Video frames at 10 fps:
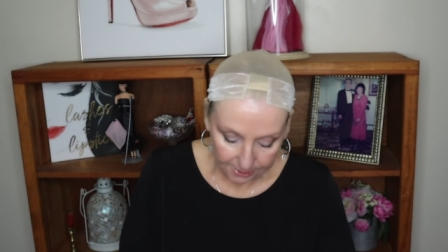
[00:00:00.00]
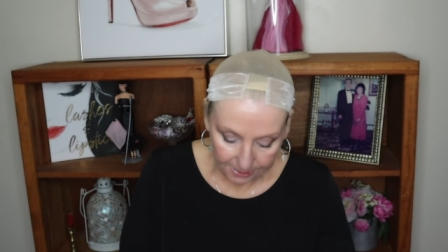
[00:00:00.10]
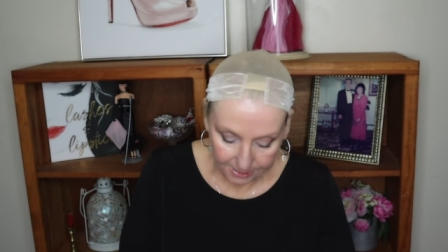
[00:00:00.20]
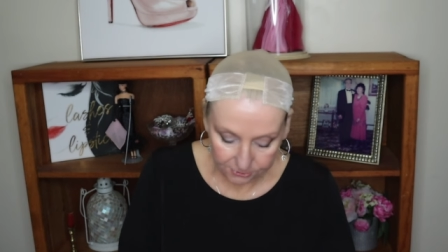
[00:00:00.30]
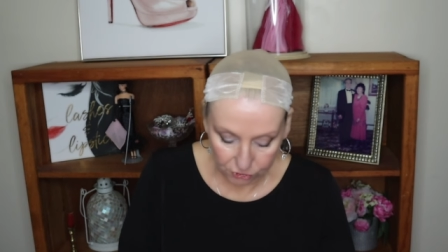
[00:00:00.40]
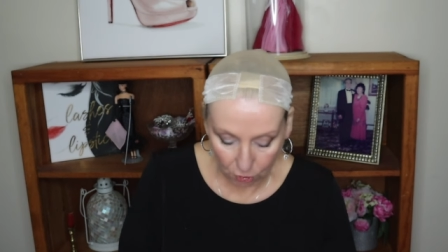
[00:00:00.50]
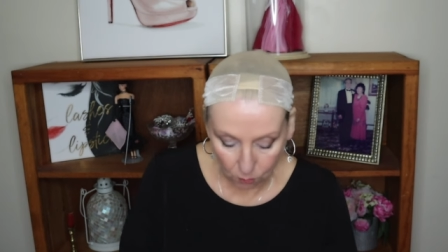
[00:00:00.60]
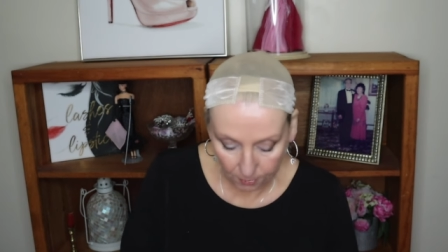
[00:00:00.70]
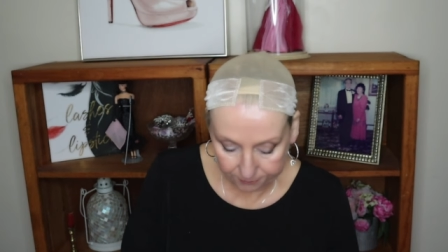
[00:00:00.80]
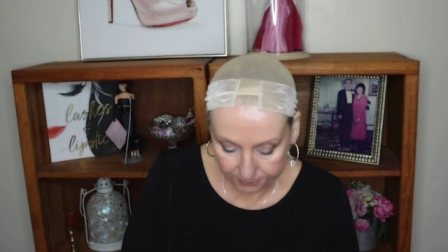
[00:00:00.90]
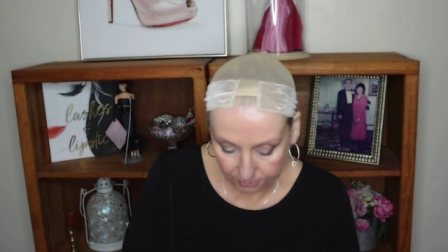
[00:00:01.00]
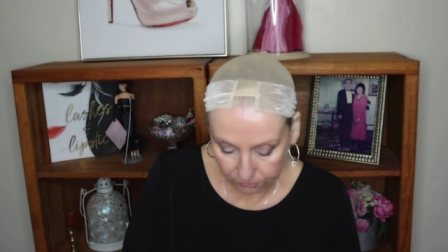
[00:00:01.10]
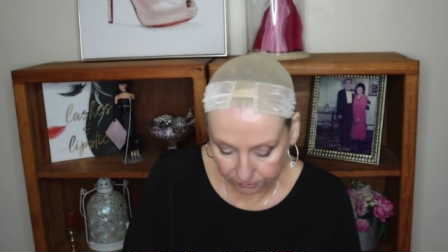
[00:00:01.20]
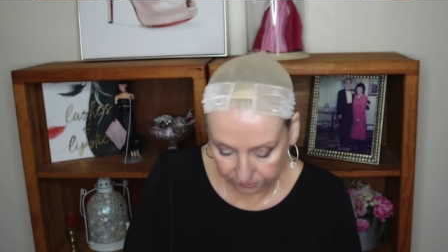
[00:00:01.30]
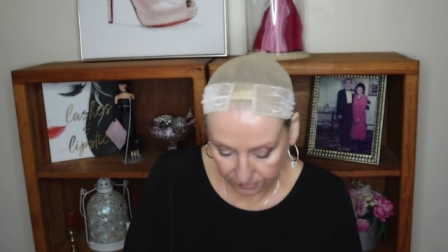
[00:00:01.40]
and go on
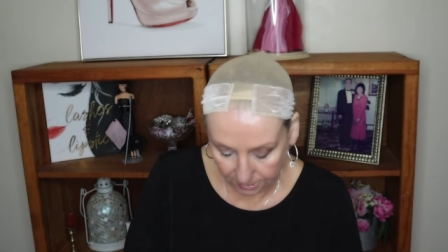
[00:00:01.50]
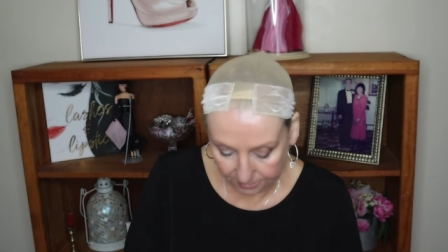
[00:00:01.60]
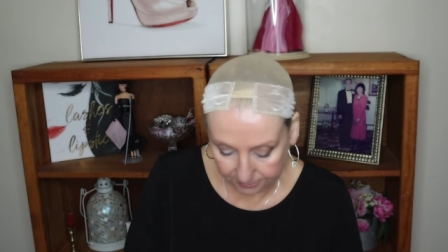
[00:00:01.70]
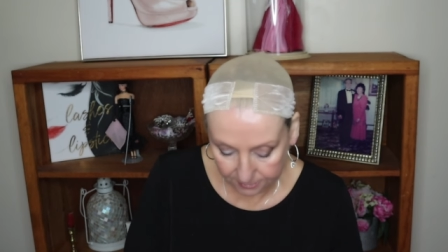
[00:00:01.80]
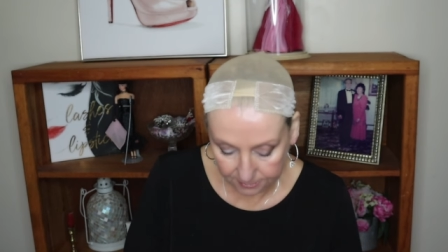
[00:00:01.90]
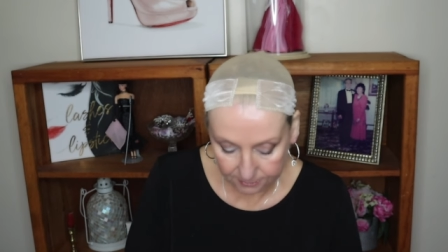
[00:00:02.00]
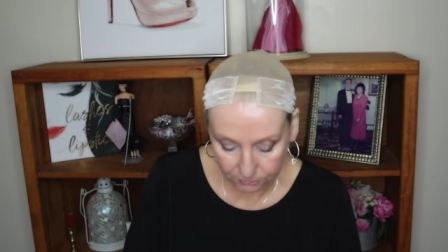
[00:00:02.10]
their design,